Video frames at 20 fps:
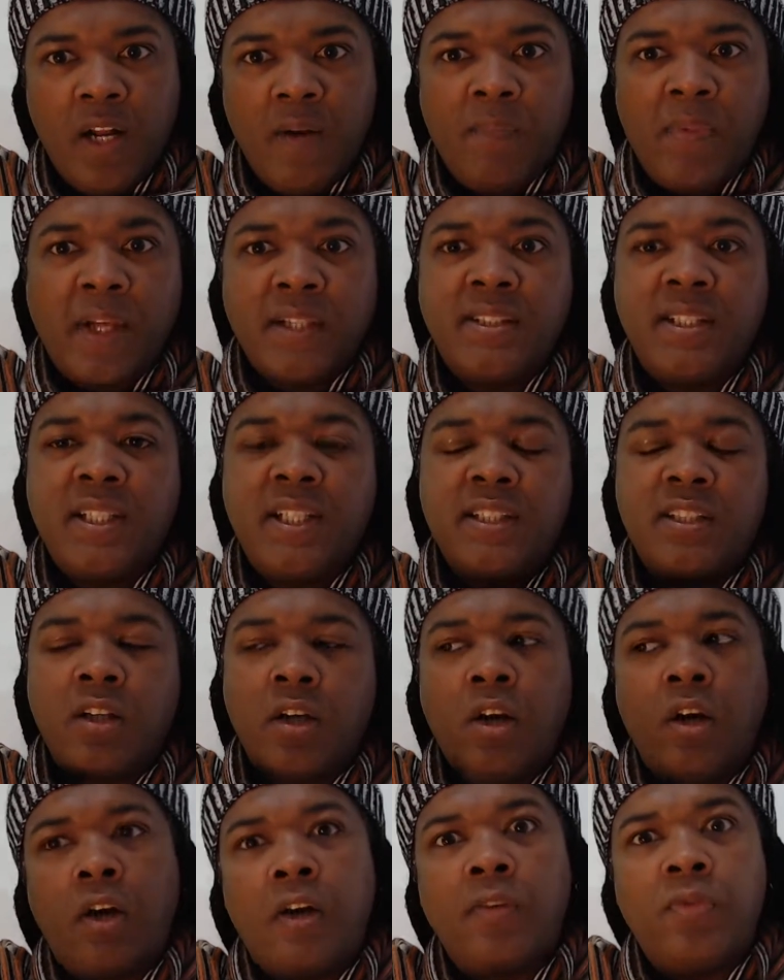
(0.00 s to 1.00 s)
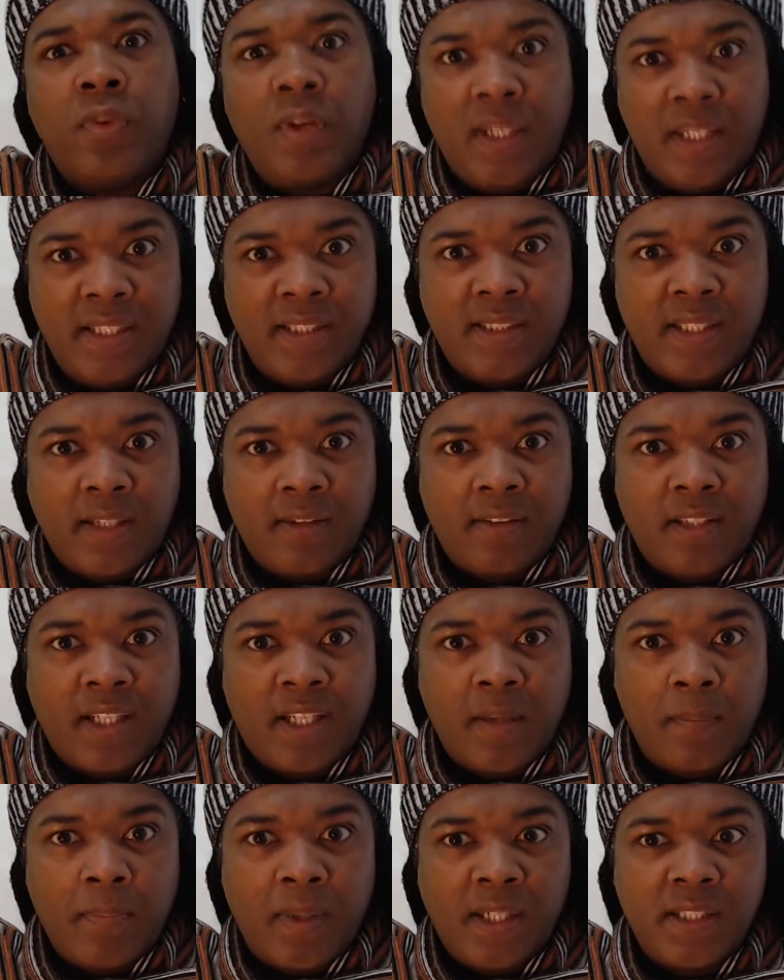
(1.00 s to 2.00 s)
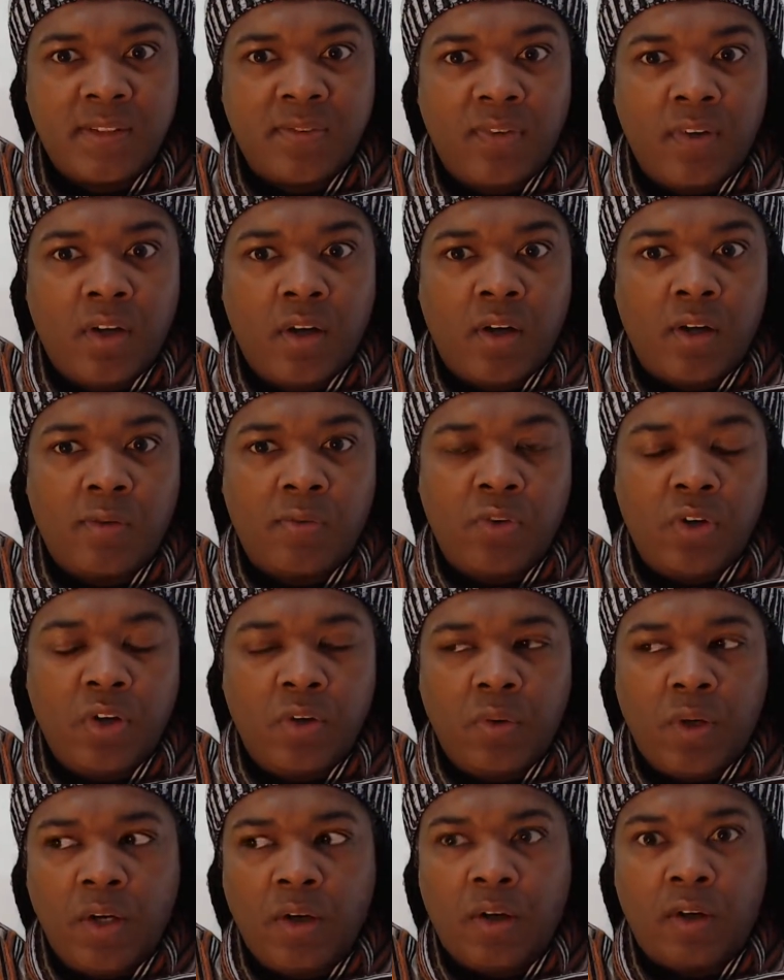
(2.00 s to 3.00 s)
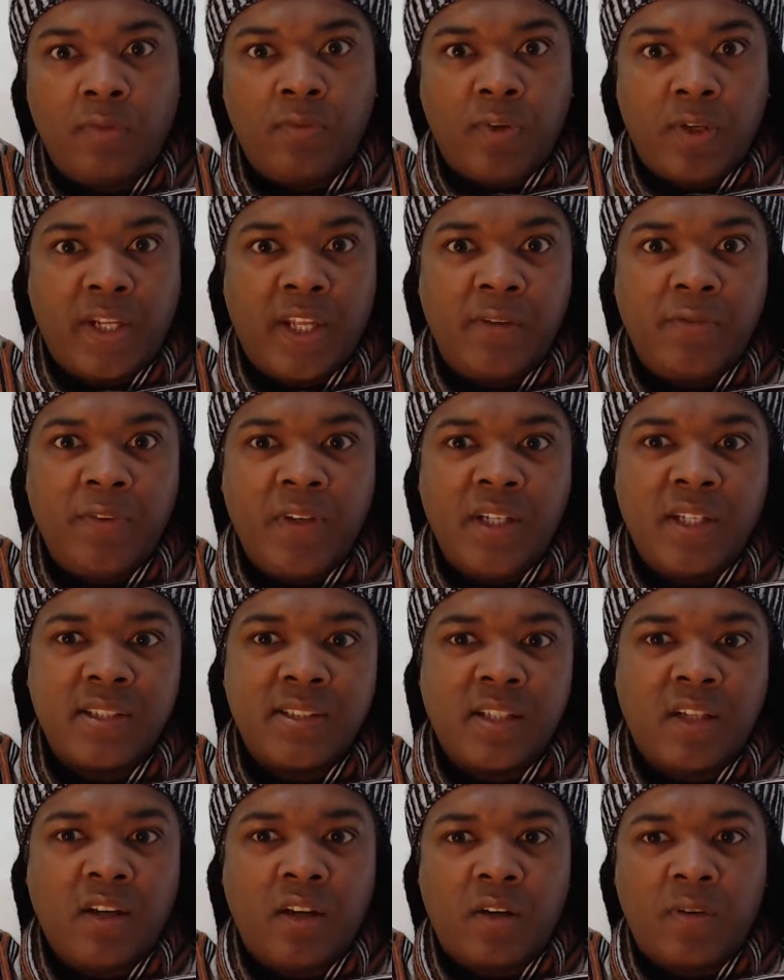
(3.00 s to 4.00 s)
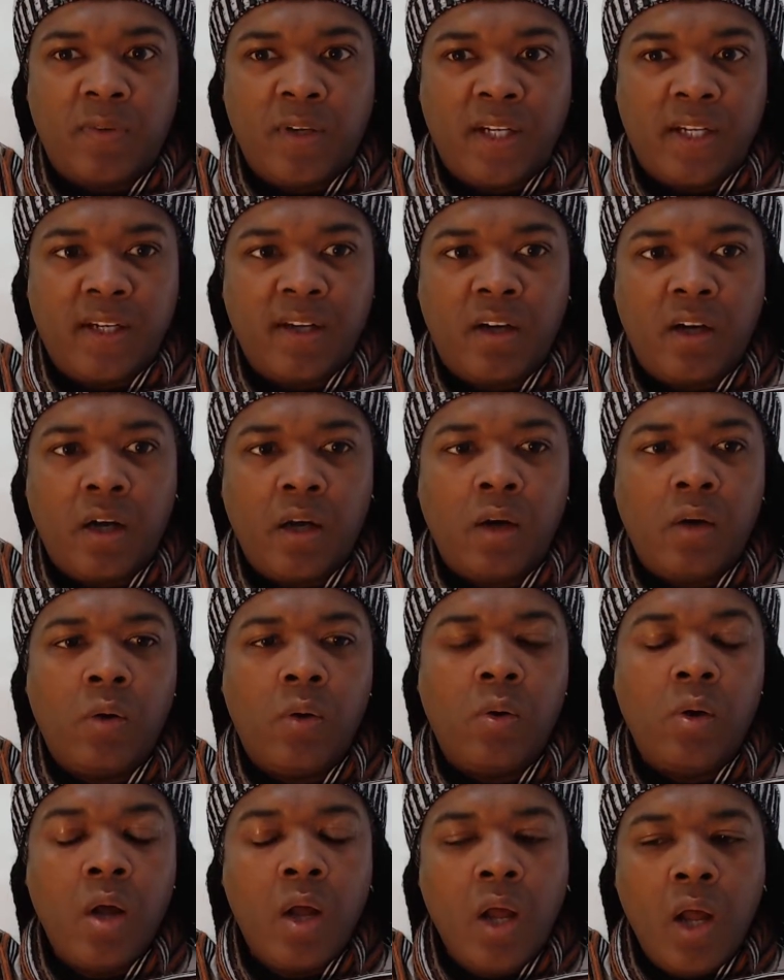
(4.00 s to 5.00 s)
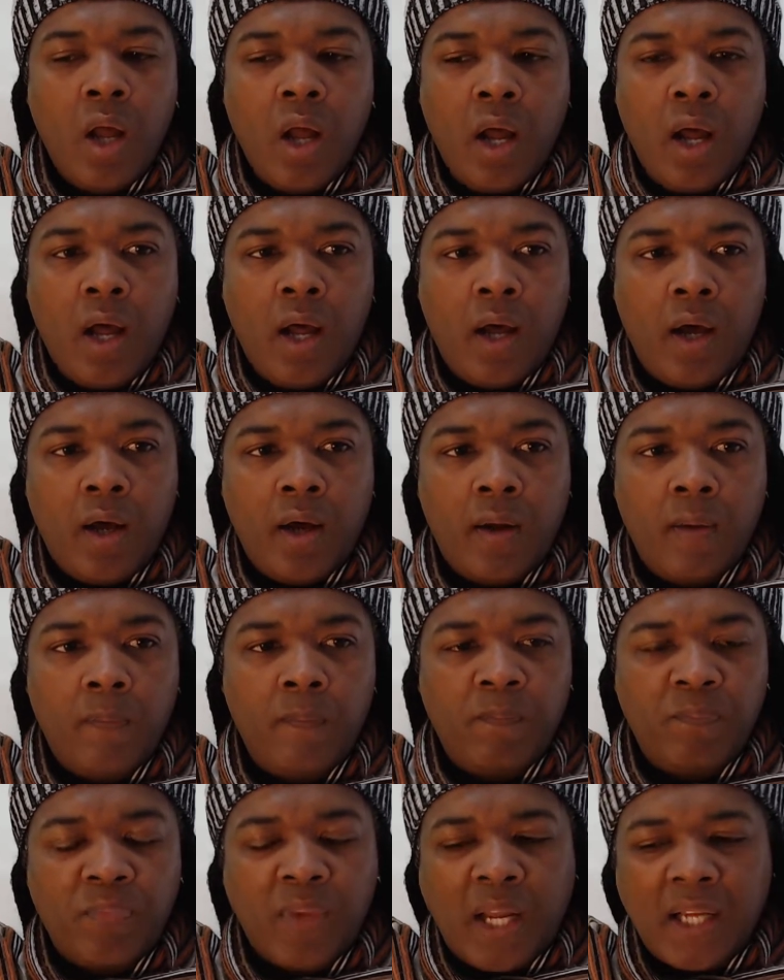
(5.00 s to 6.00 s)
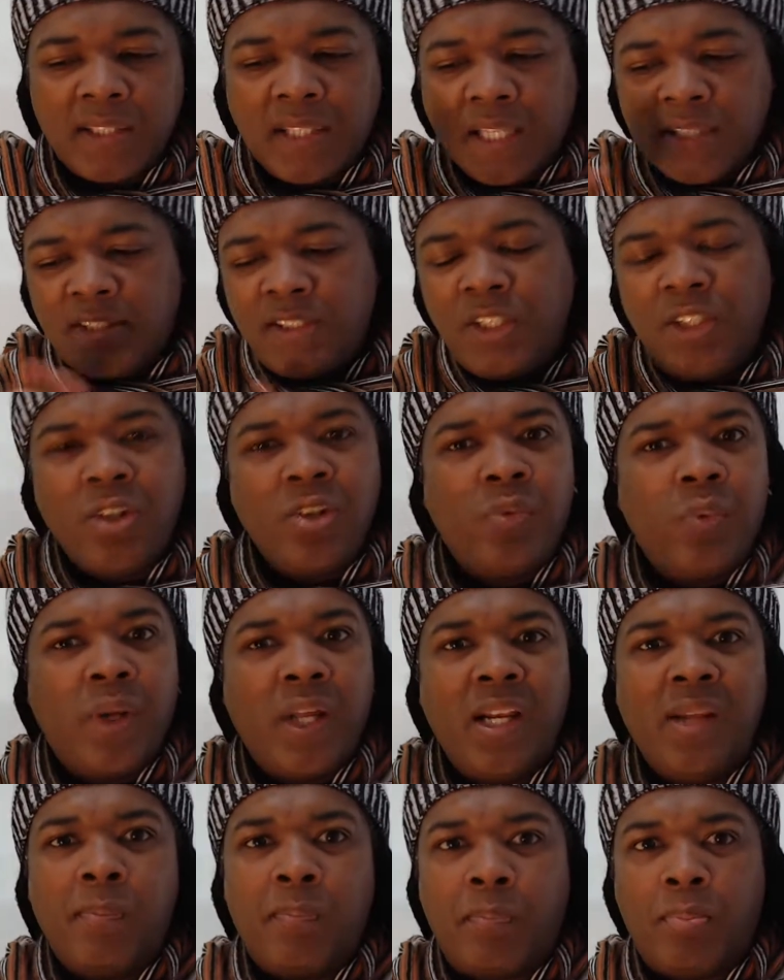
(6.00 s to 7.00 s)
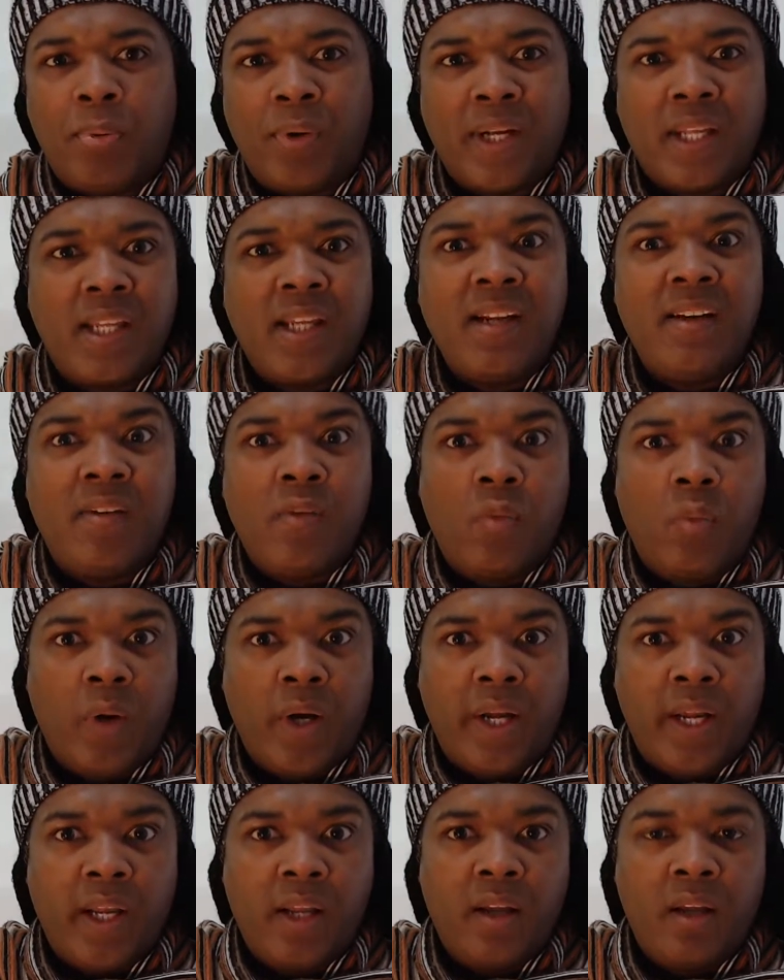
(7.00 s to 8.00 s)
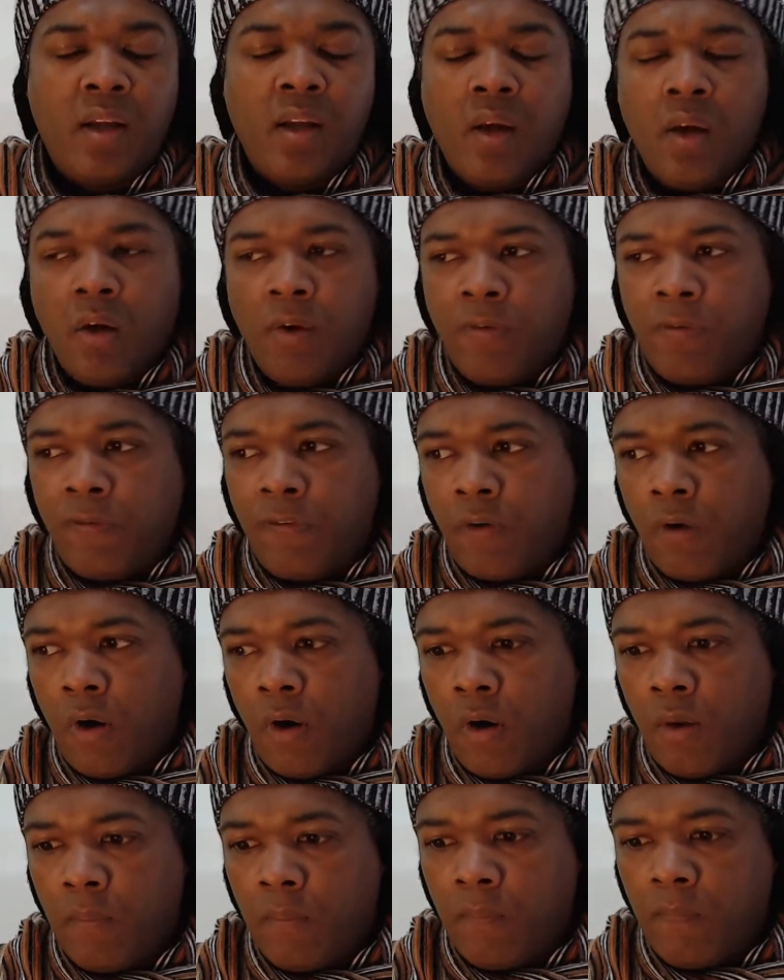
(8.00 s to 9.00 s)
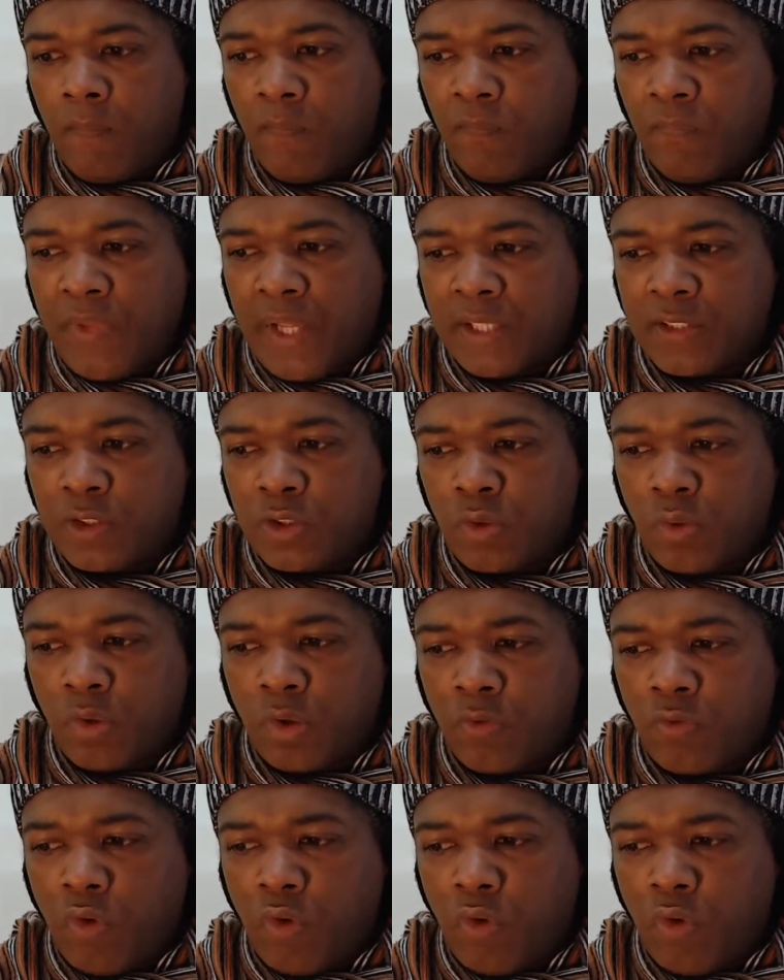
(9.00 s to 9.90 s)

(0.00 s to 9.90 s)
I see there's a lot of release that have taken place for a lot of you, a lot of forgiveness, a lot of letting go. I see you really breaking away from that sort of